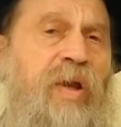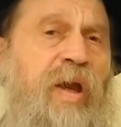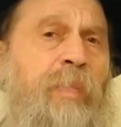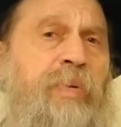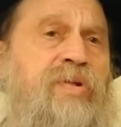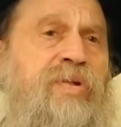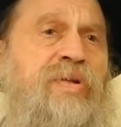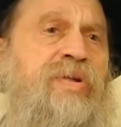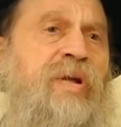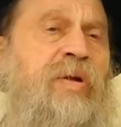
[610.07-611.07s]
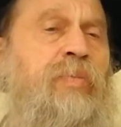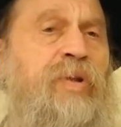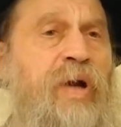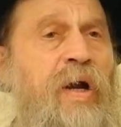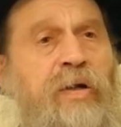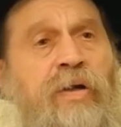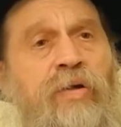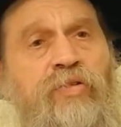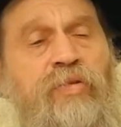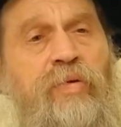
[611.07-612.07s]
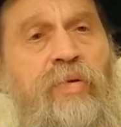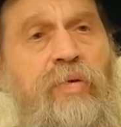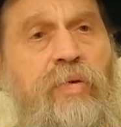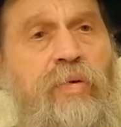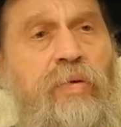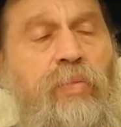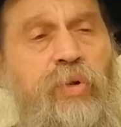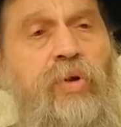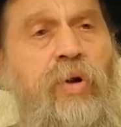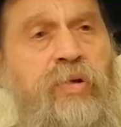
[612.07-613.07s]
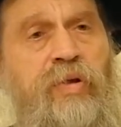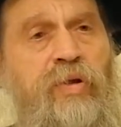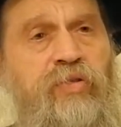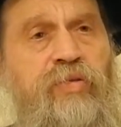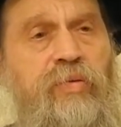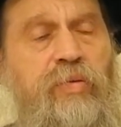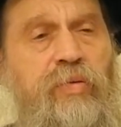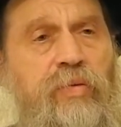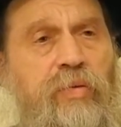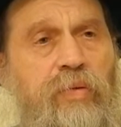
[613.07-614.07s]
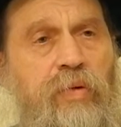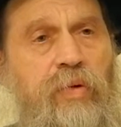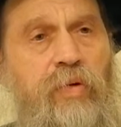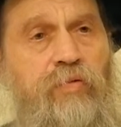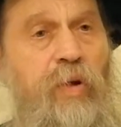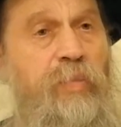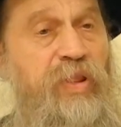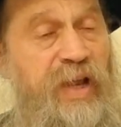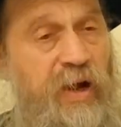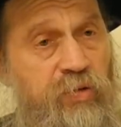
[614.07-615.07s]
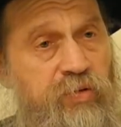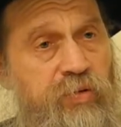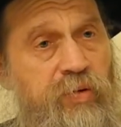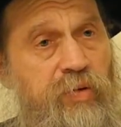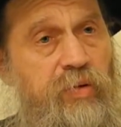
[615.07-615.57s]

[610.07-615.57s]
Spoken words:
A person is dealing with darkness, with coldness, from without